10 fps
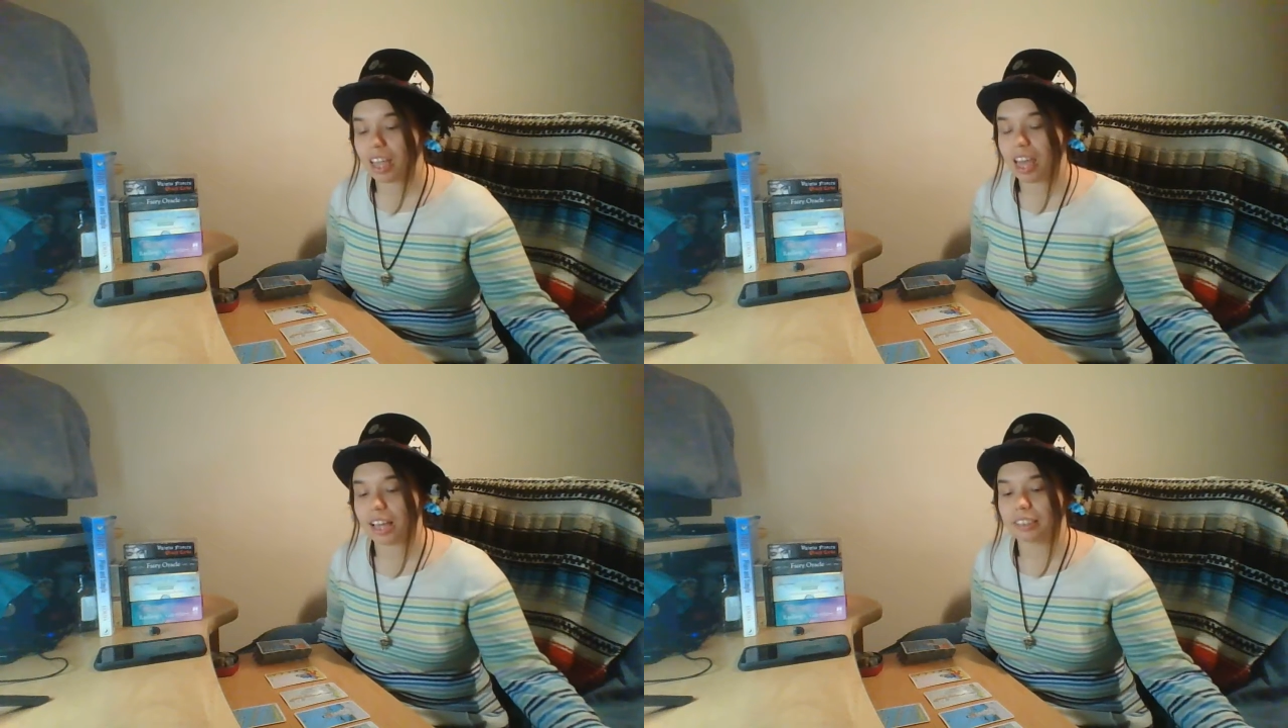
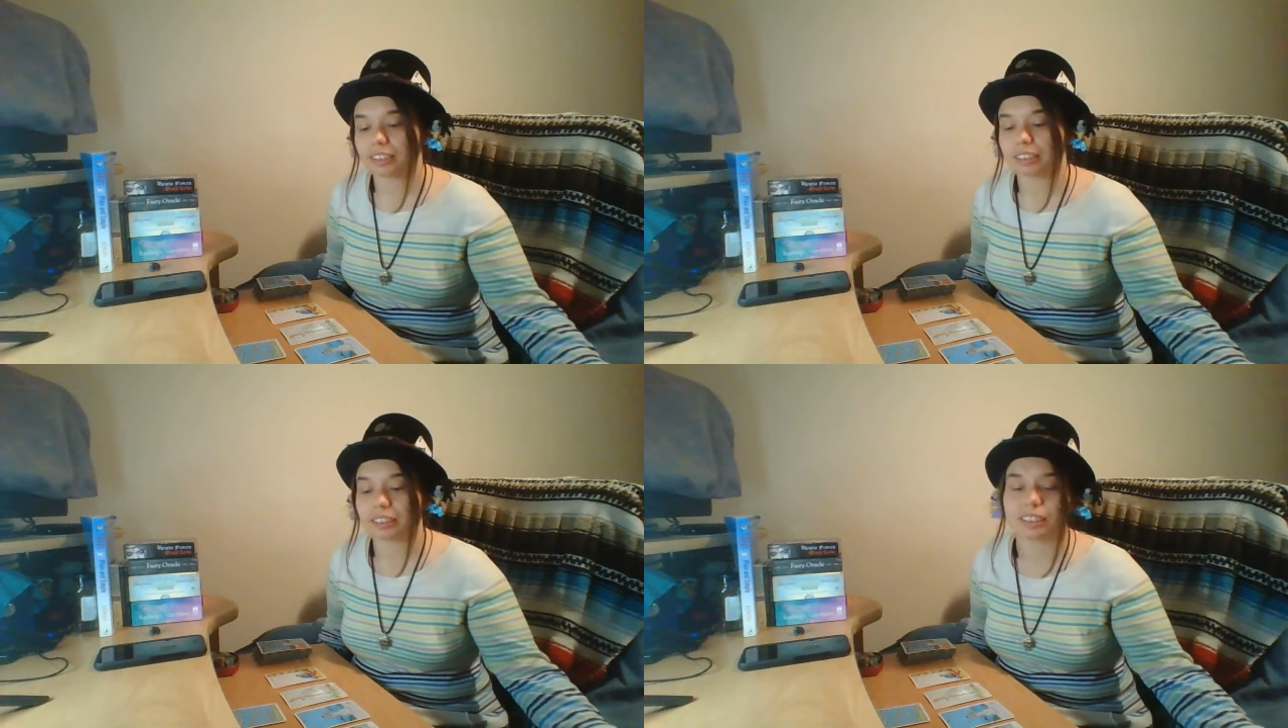
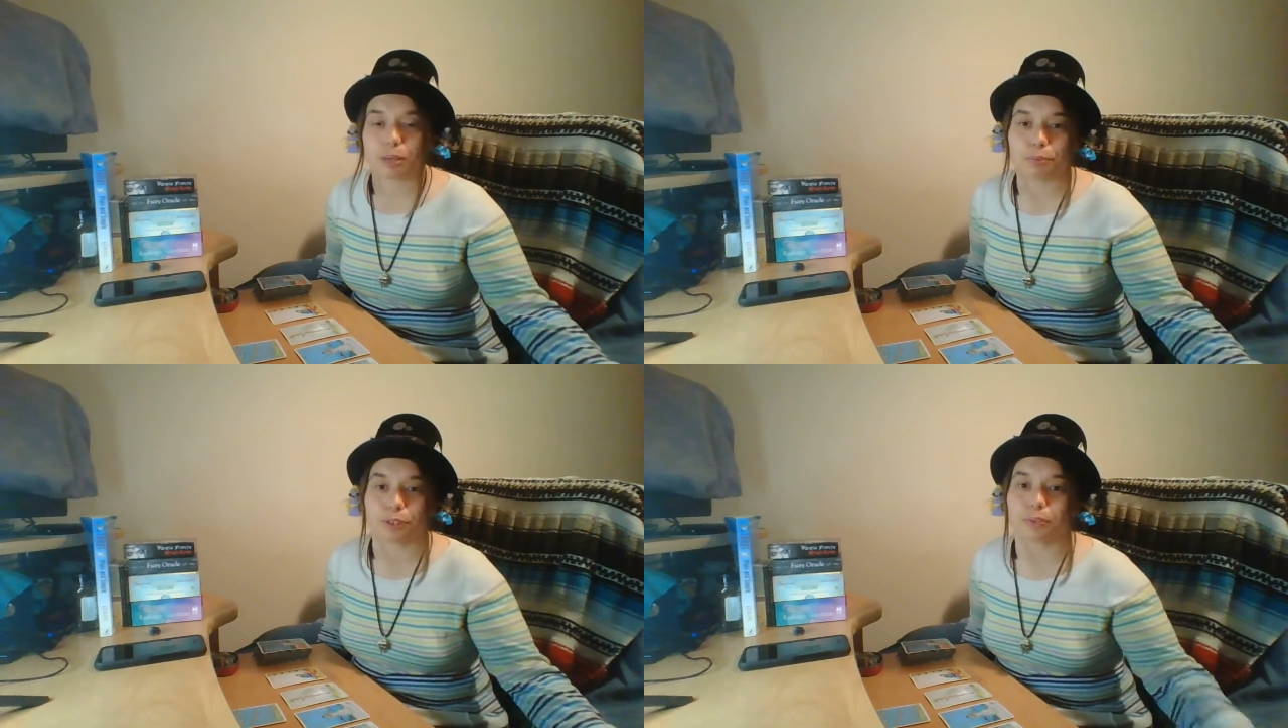And the
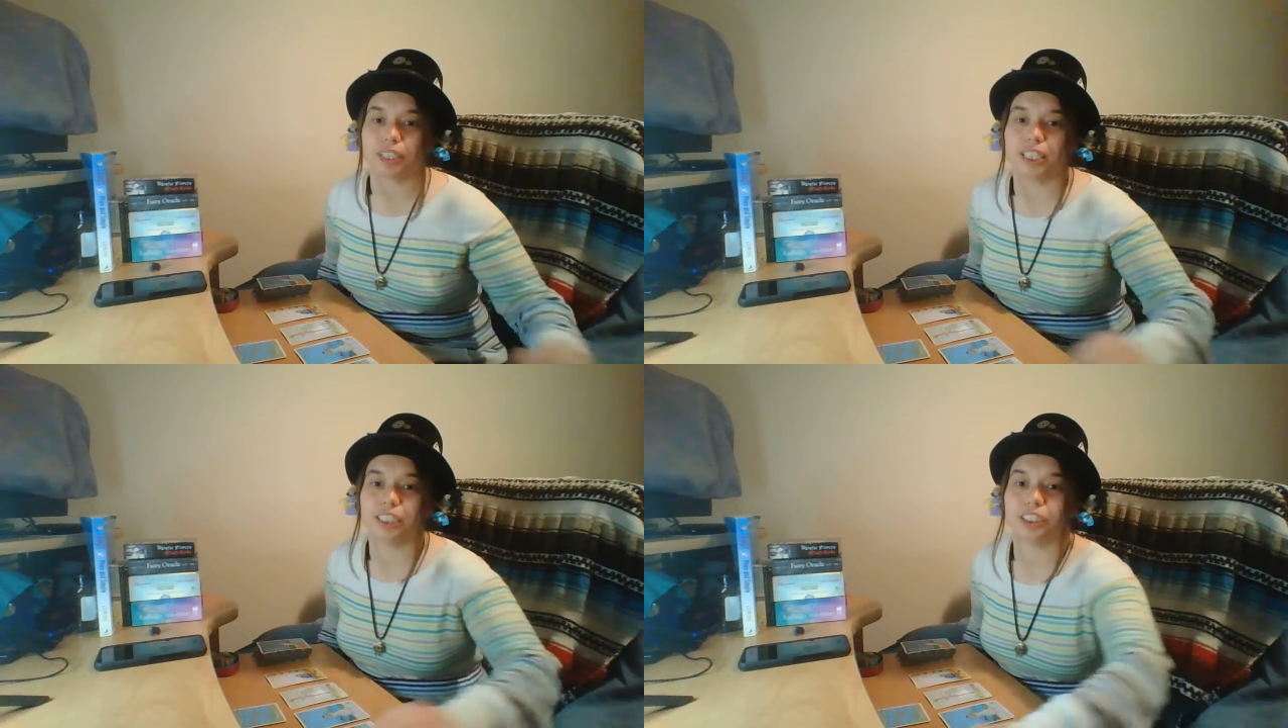same with the
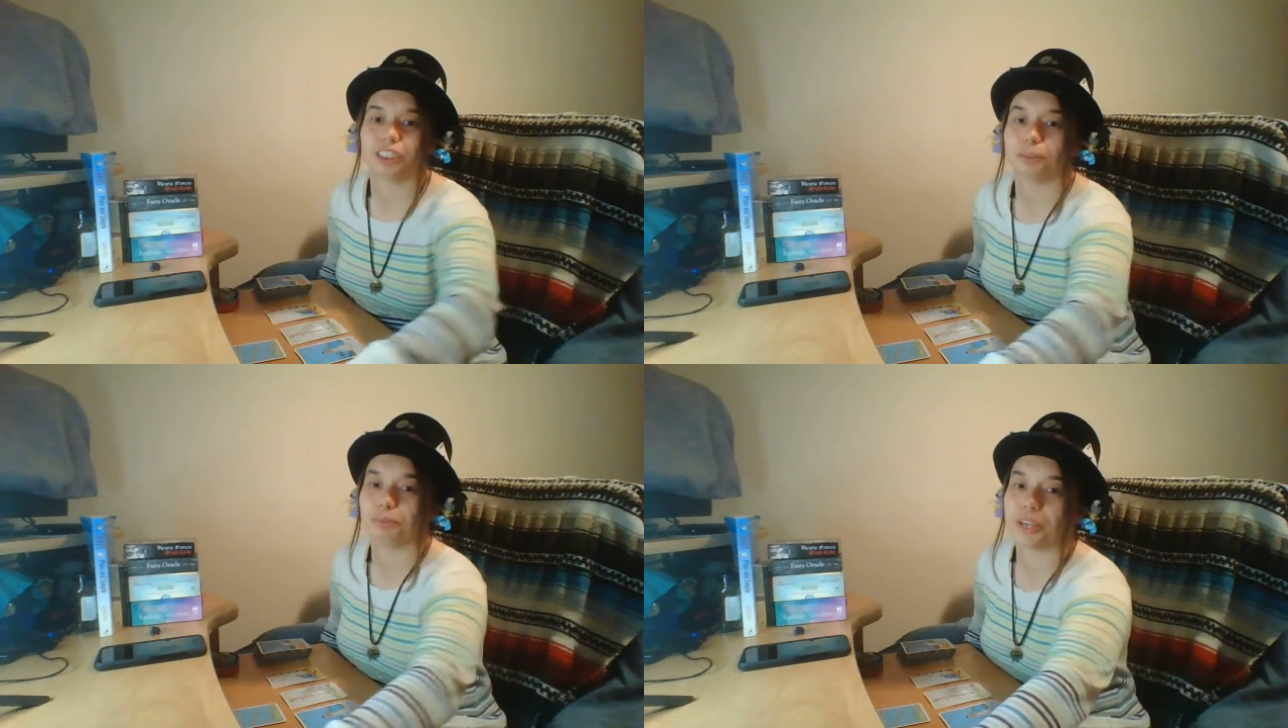
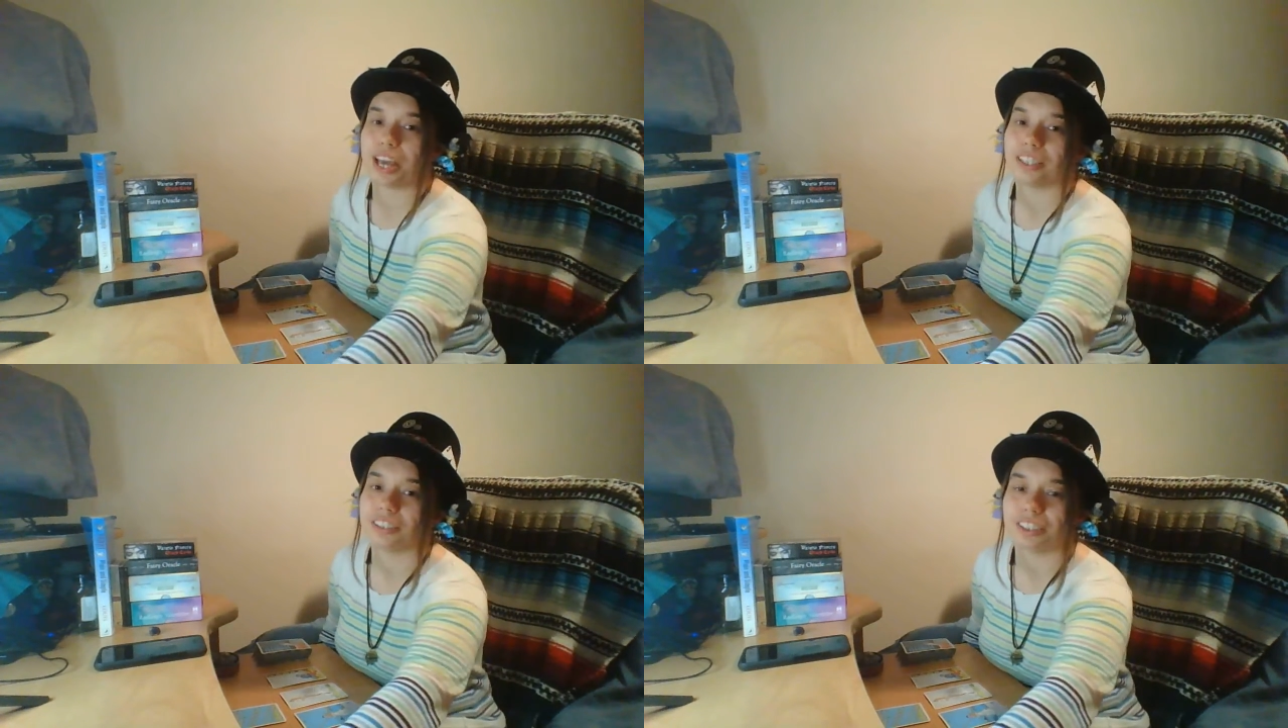relationship, you
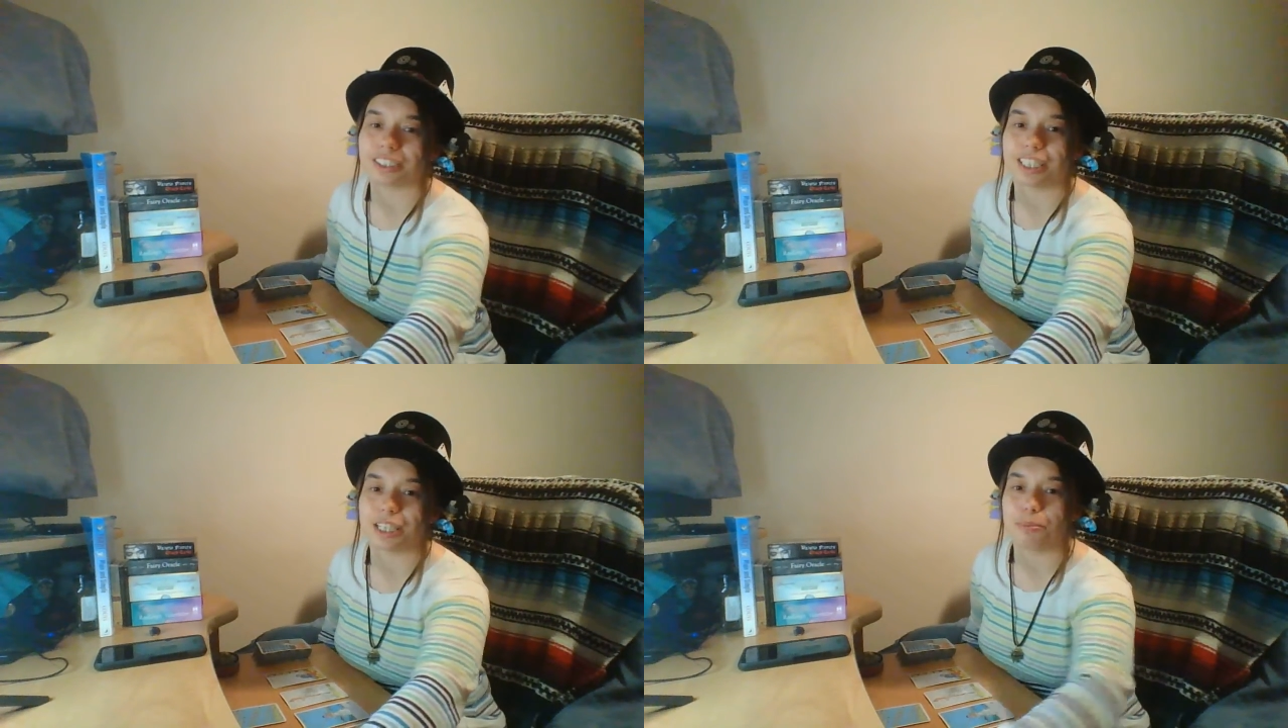can't
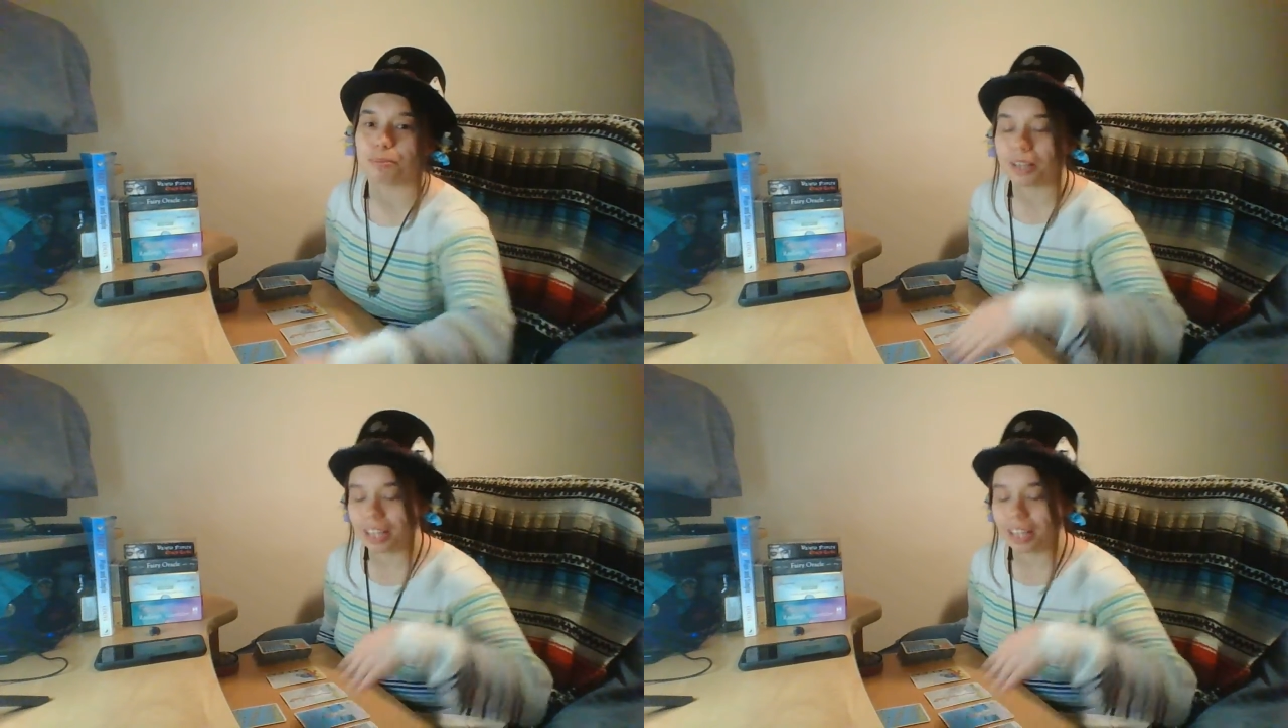just keep